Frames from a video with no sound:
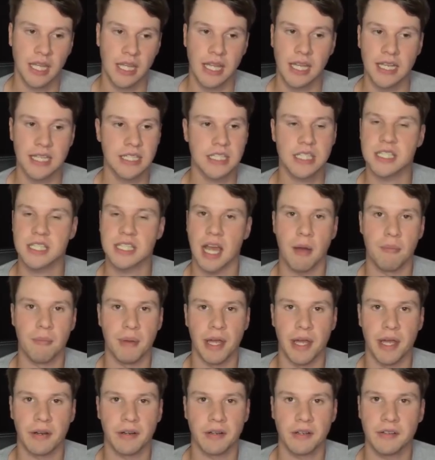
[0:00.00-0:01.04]
And it just got
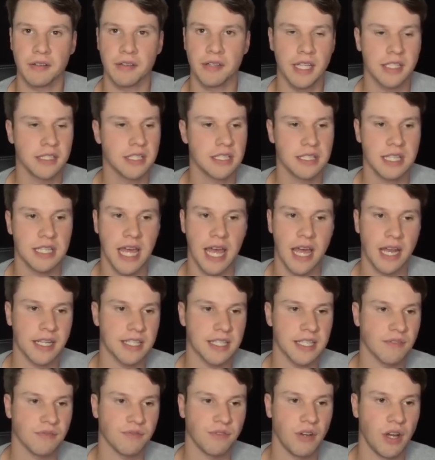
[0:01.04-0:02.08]
better. They just
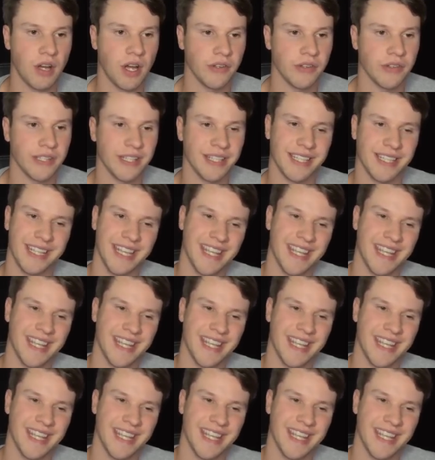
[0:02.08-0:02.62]
added Stephon.